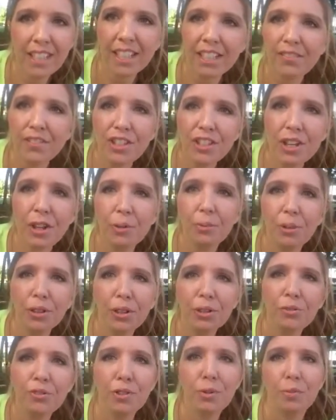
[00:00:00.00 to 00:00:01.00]
If so, will
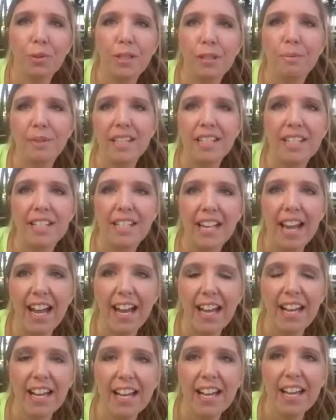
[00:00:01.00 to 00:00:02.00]
you join me
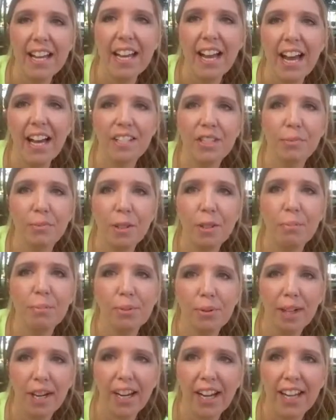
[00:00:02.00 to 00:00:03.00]
today as we
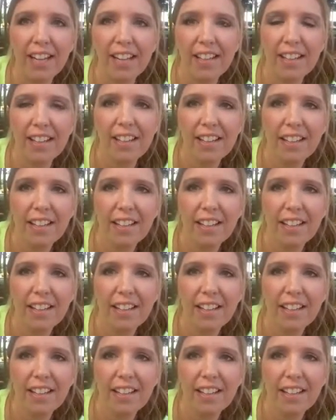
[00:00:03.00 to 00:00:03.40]
pray